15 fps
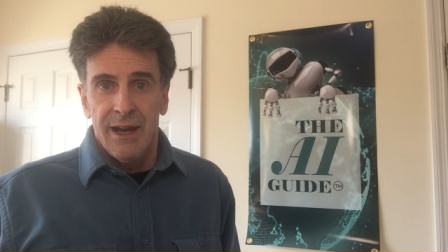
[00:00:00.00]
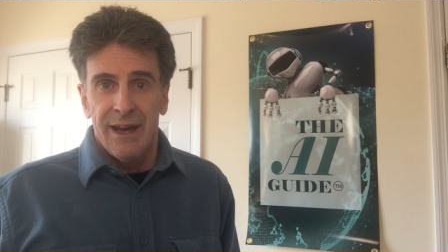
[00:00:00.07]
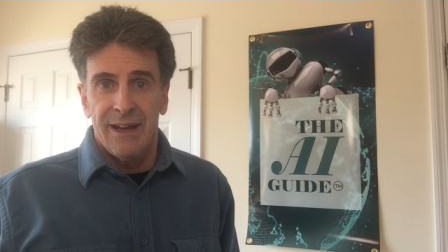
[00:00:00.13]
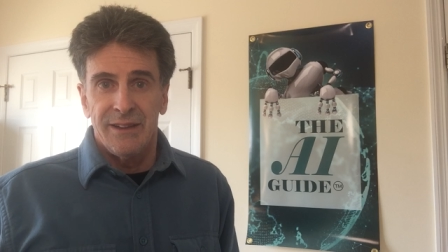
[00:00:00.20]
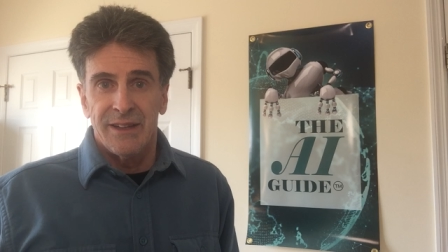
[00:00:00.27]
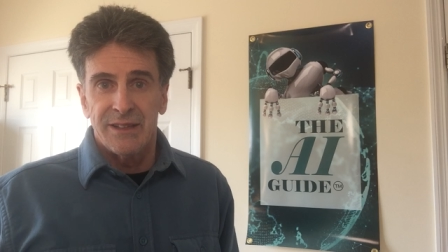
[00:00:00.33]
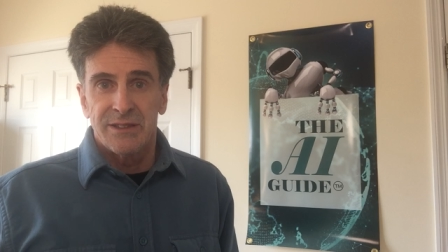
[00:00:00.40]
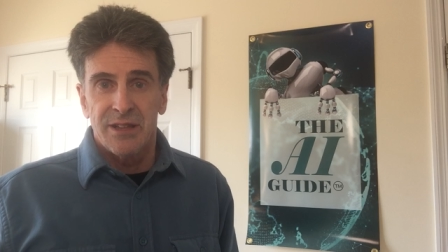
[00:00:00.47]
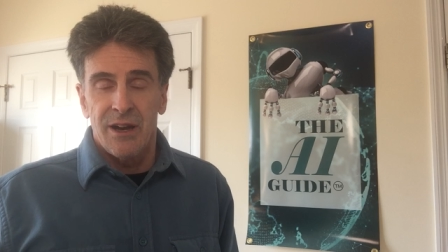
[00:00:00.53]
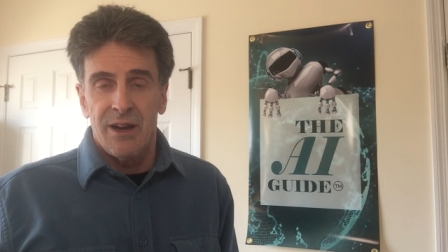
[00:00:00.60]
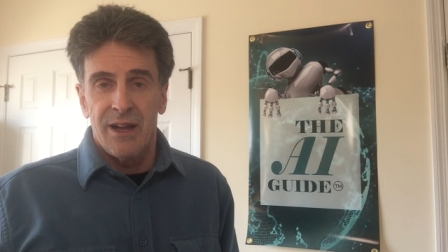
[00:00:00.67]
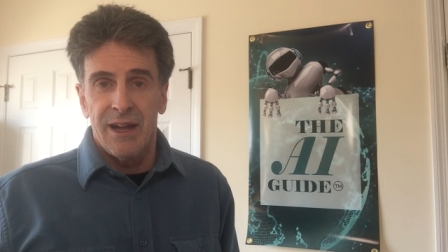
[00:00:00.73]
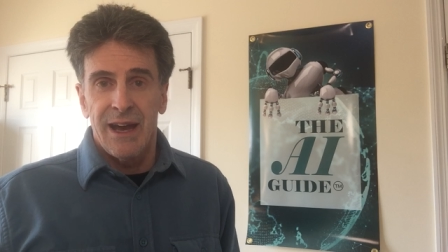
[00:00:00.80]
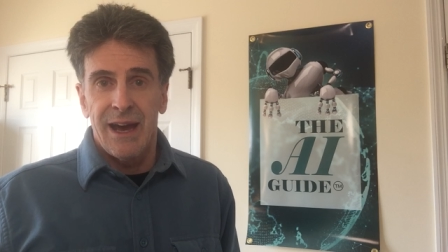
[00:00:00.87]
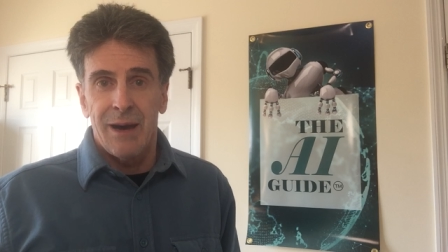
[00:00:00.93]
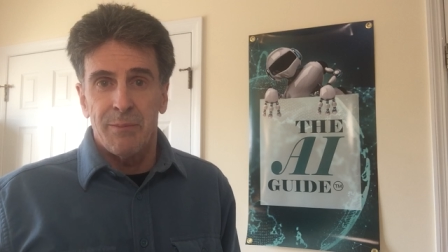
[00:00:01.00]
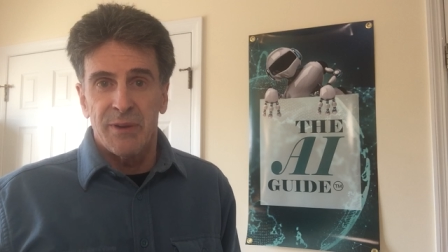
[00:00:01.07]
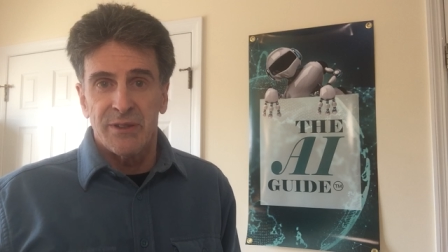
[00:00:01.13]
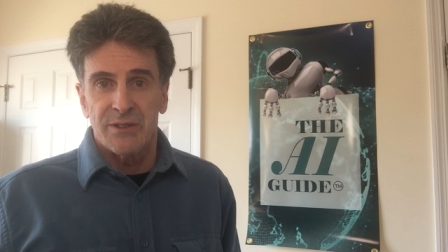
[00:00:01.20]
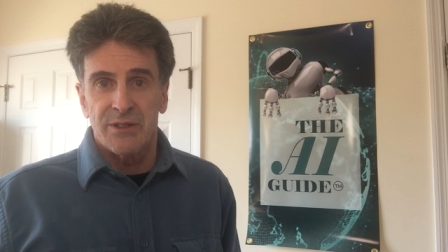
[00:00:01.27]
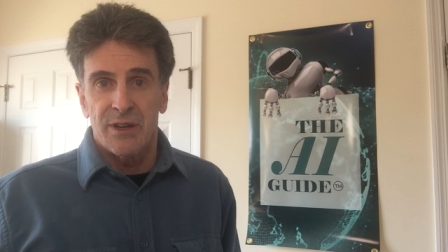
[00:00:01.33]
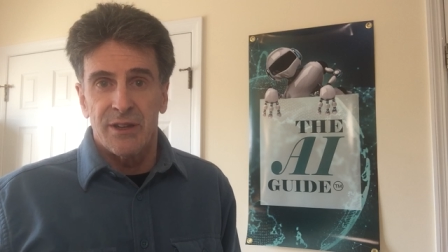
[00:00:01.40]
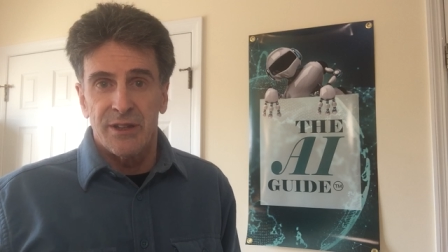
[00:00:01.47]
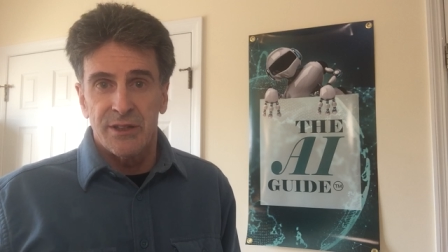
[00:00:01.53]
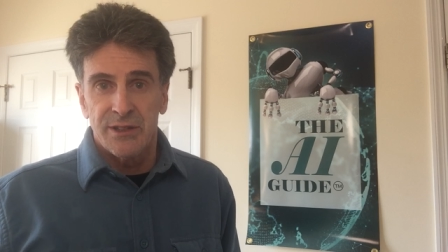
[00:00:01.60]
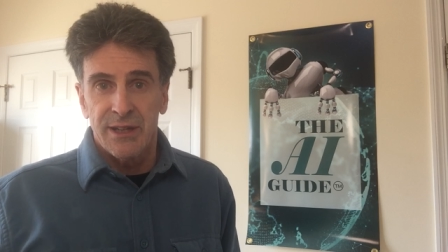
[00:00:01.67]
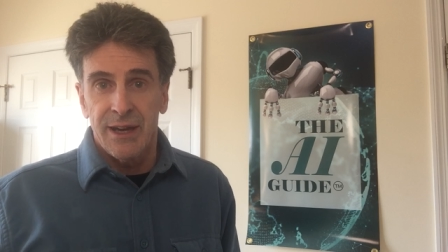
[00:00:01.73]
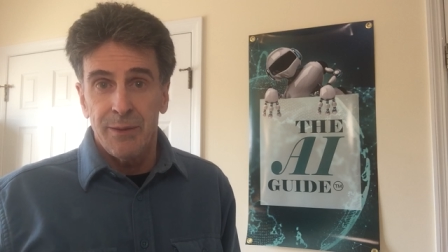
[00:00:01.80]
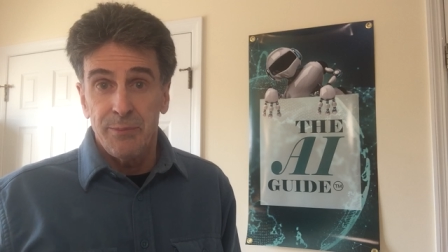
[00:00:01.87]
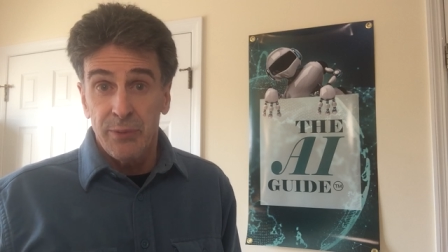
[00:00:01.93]
And this all happens on the
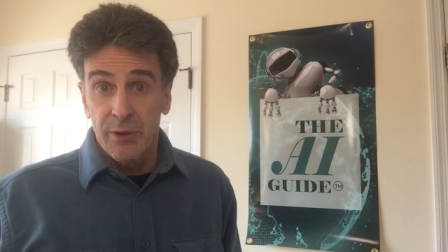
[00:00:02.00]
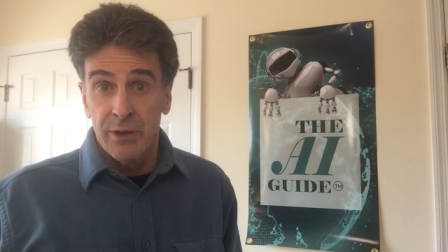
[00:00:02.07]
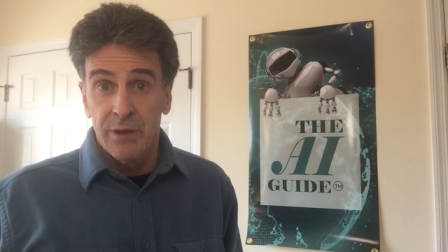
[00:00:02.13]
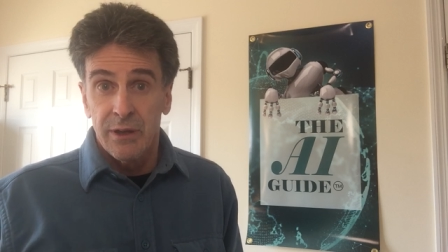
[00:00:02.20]
chip.